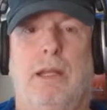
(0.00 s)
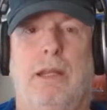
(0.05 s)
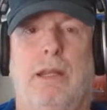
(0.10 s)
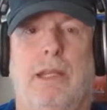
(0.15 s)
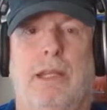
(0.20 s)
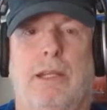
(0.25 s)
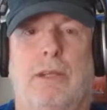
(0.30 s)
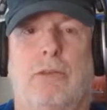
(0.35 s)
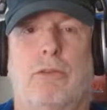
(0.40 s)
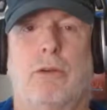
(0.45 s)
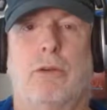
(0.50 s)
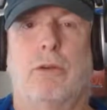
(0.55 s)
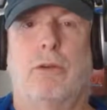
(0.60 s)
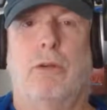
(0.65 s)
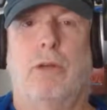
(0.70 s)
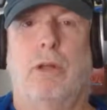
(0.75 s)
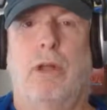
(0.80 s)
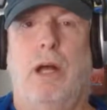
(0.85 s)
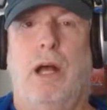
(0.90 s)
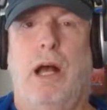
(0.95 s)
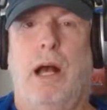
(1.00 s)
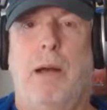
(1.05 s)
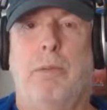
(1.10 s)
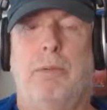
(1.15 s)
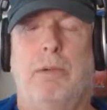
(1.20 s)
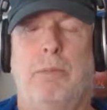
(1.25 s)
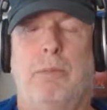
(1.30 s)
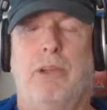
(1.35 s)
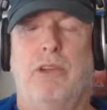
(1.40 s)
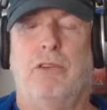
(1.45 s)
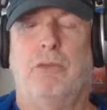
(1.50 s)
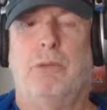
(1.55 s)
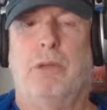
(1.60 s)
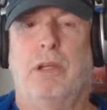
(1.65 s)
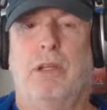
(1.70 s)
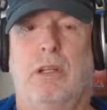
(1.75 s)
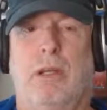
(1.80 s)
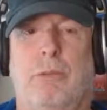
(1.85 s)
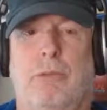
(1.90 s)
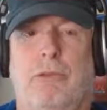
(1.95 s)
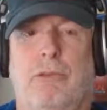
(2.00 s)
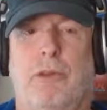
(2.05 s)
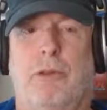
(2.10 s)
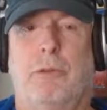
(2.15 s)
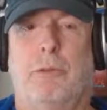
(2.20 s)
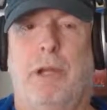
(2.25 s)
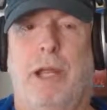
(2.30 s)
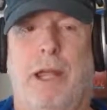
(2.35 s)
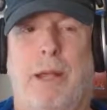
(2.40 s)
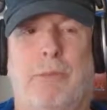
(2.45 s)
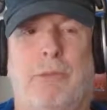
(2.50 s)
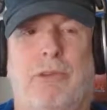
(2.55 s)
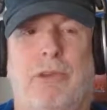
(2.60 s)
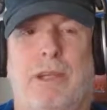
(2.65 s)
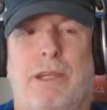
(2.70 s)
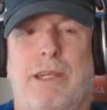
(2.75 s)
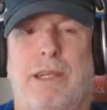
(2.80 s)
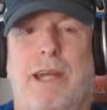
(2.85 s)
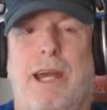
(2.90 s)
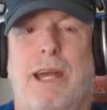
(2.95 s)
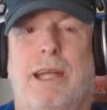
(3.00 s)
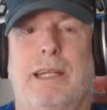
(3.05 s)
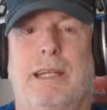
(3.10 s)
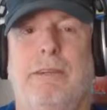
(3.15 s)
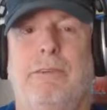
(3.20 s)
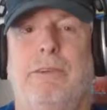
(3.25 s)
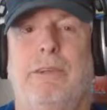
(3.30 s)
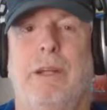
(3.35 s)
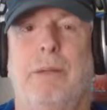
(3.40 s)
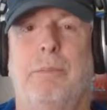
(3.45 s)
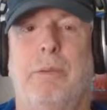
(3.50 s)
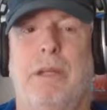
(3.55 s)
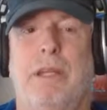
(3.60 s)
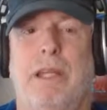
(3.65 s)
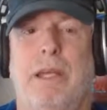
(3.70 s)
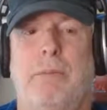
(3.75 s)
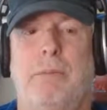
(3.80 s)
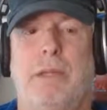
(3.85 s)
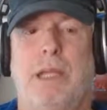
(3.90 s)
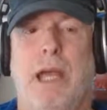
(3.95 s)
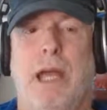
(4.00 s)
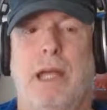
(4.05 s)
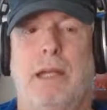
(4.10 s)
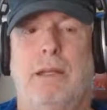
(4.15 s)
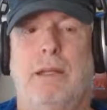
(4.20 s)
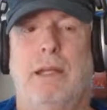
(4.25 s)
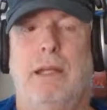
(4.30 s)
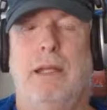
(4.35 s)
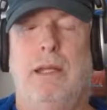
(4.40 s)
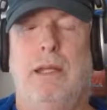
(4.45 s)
the eternal optimist when it comes to the Rams, not giving up on them yet.